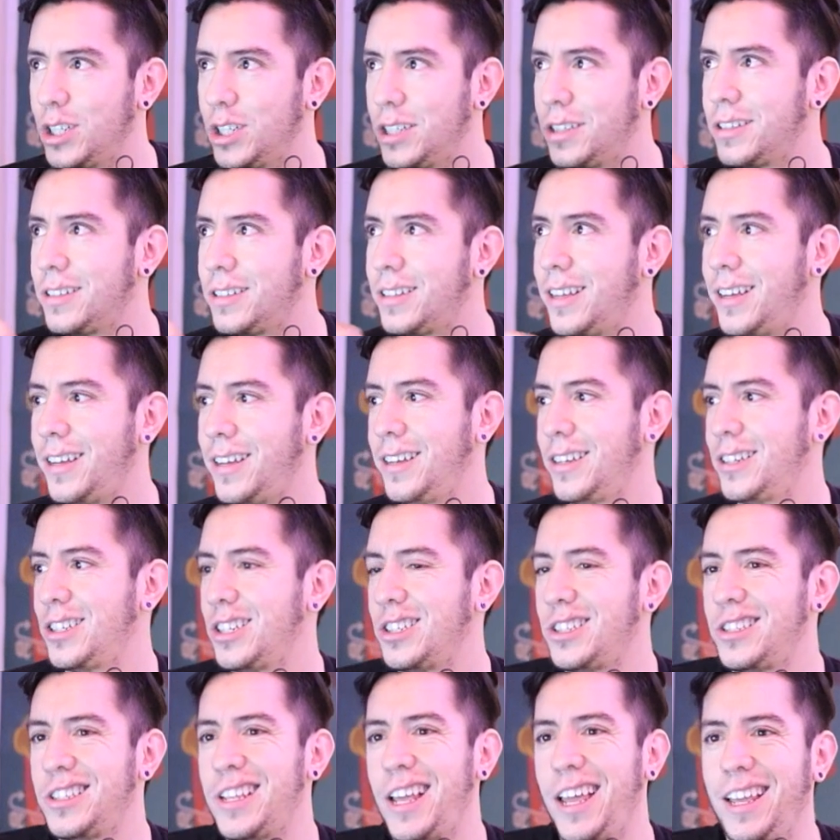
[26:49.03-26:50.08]
just
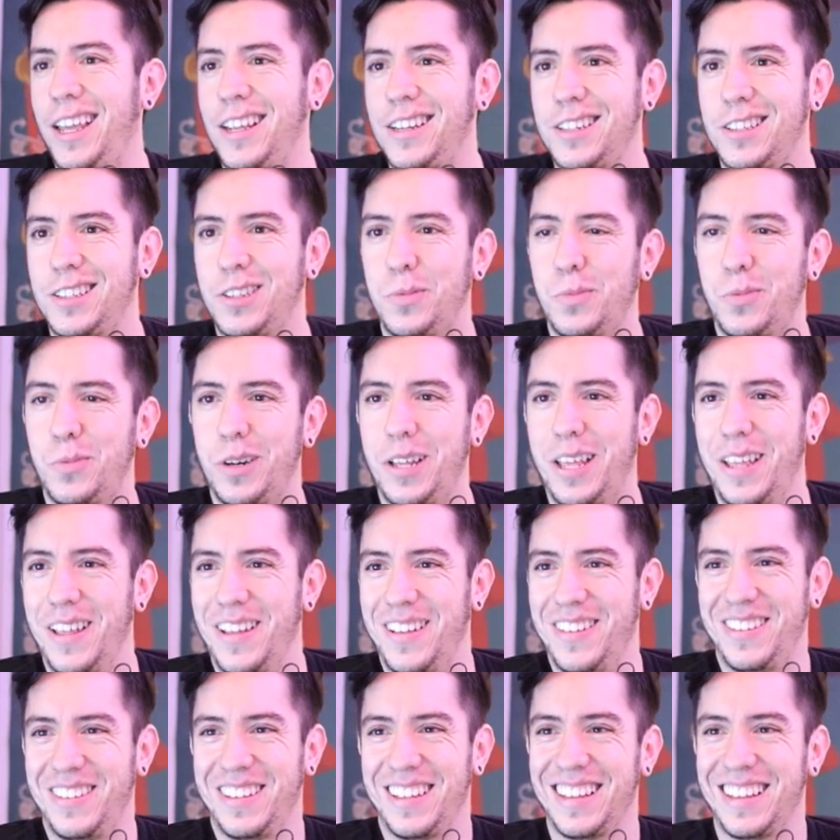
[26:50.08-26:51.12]
saying, just to put
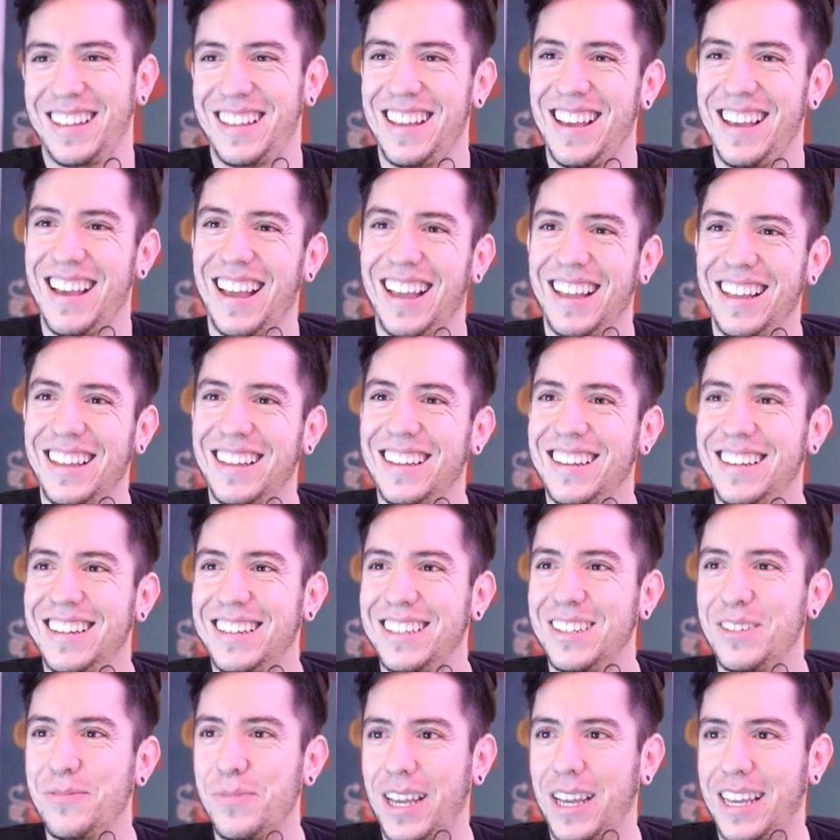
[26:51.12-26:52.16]
it
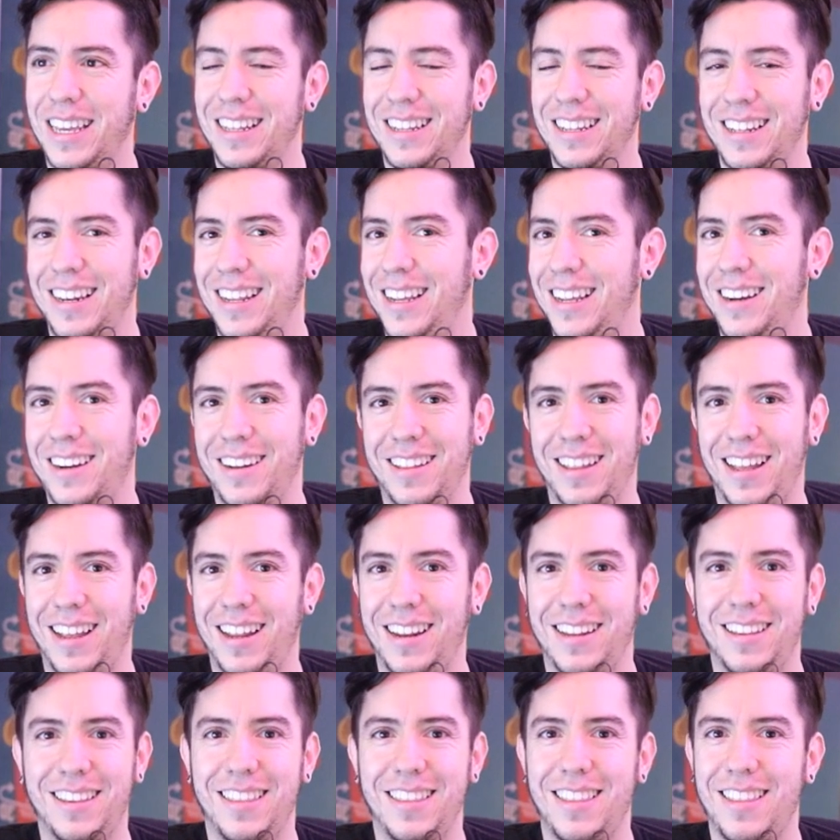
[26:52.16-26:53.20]
make it clear
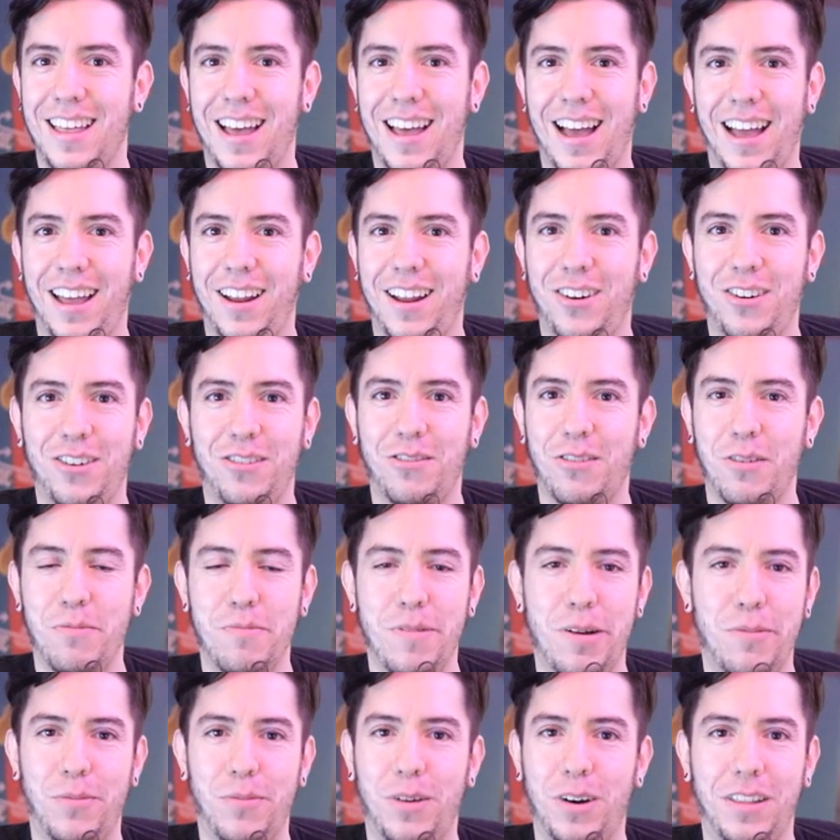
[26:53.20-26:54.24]
that I don't
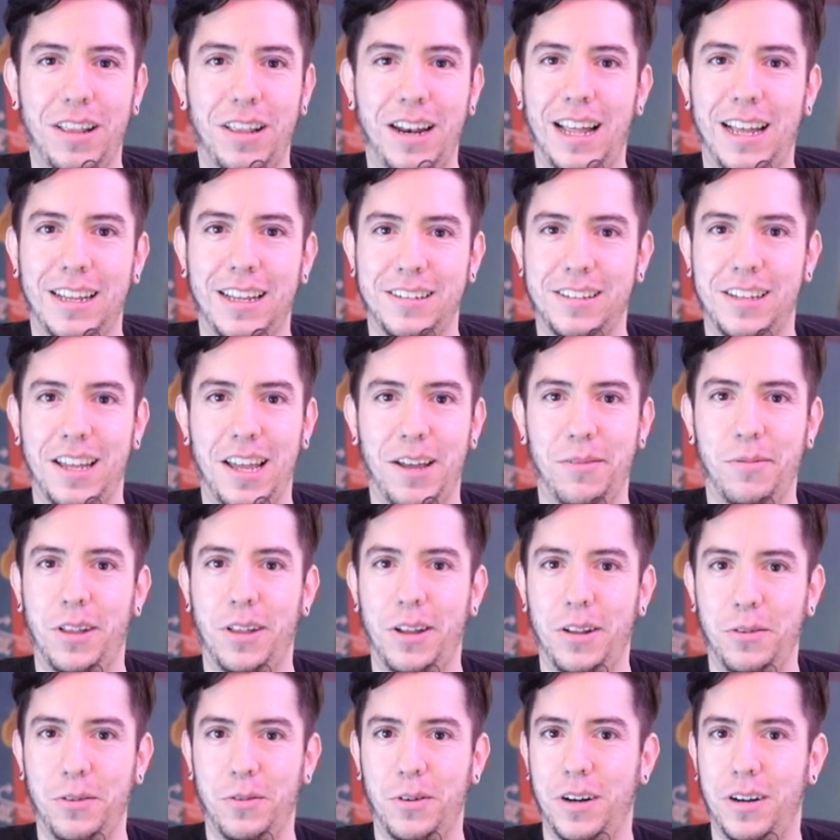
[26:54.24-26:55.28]
remember the last time
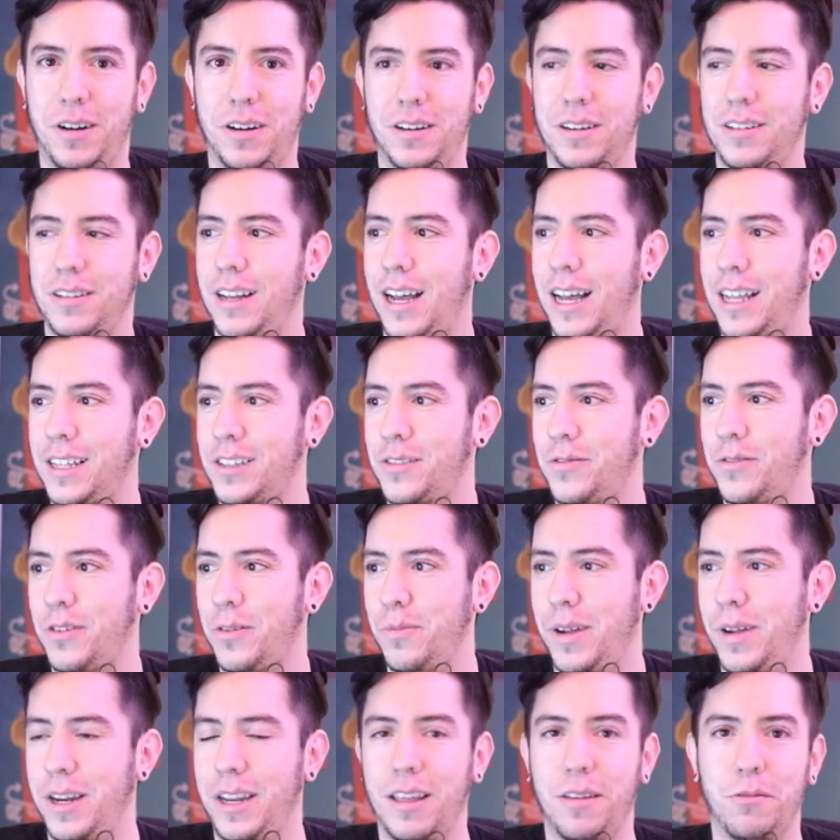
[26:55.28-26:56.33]
that they were asked
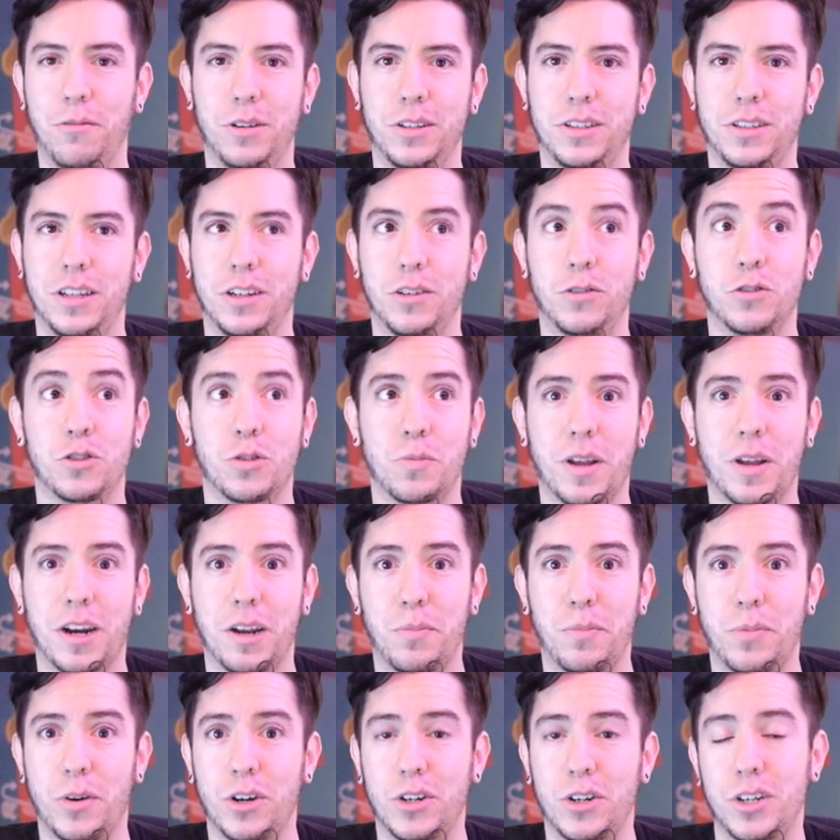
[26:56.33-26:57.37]
for money. It was the
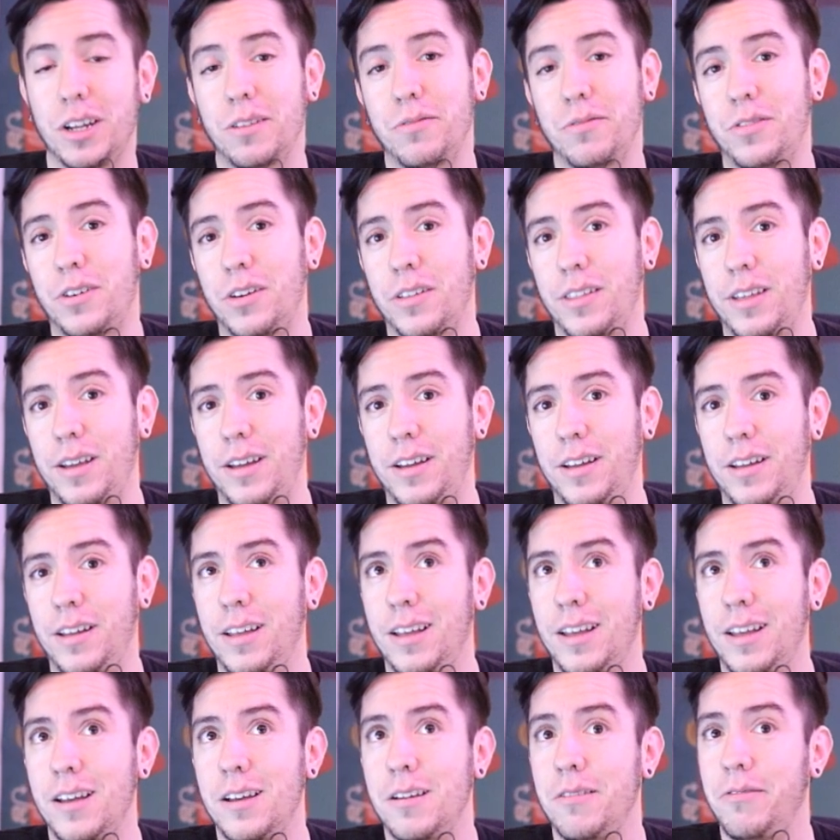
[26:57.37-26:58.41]
Gooseberry project for
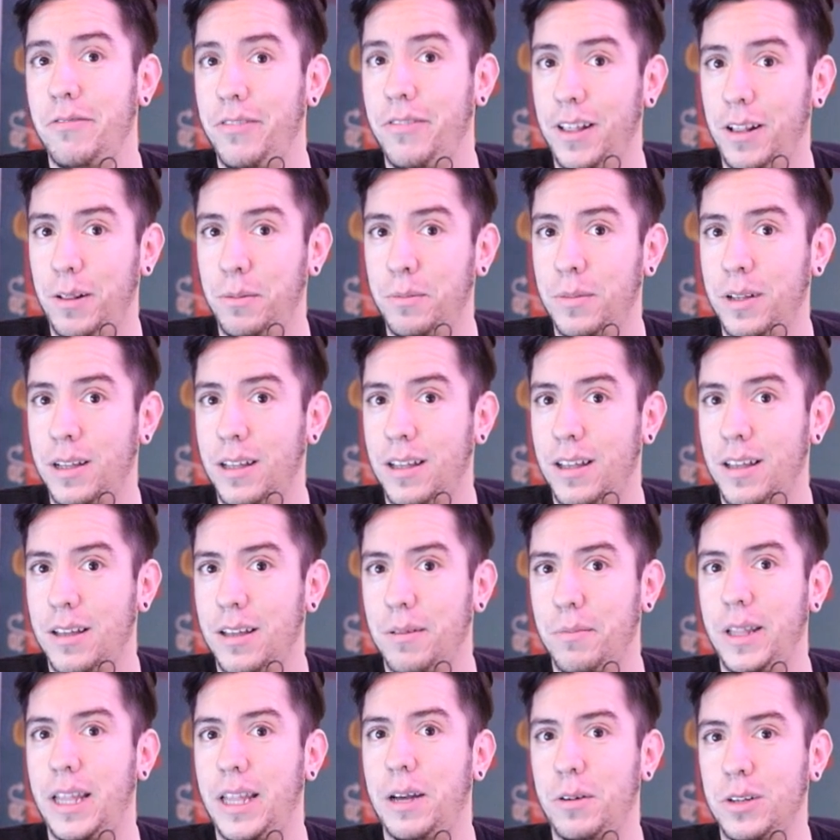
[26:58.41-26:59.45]
the film,
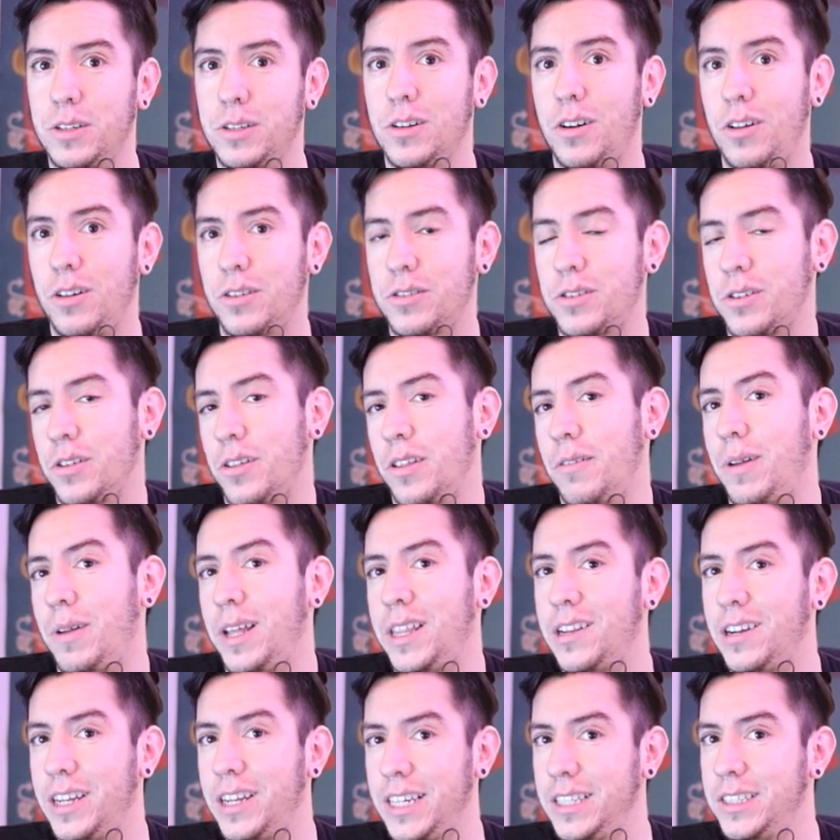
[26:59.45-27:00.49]
but that was also the
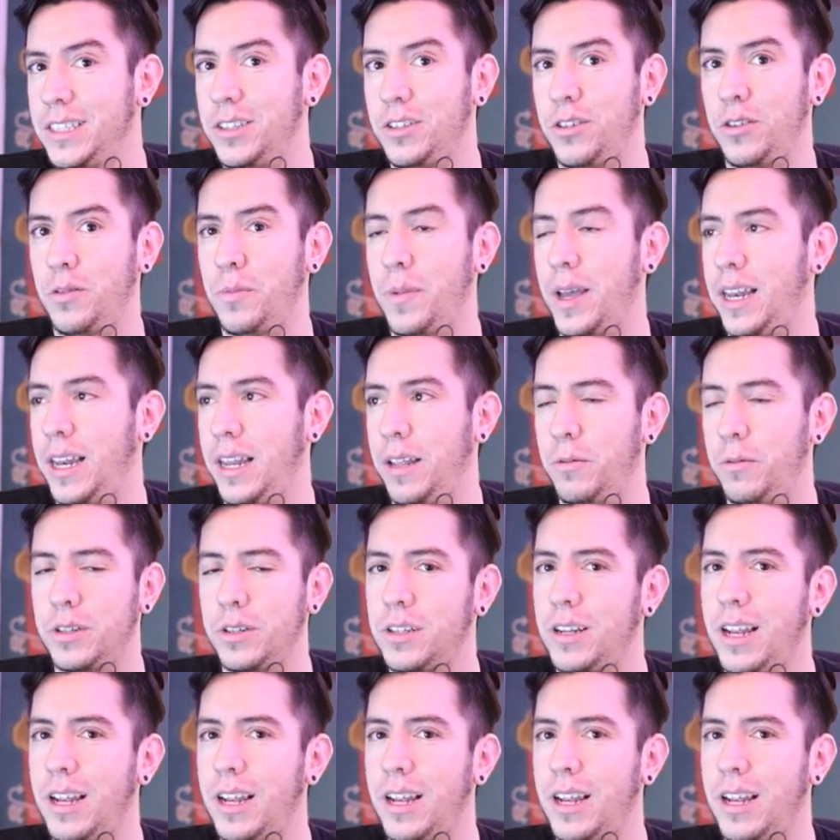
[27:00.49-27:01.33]
Blender Institute mainly.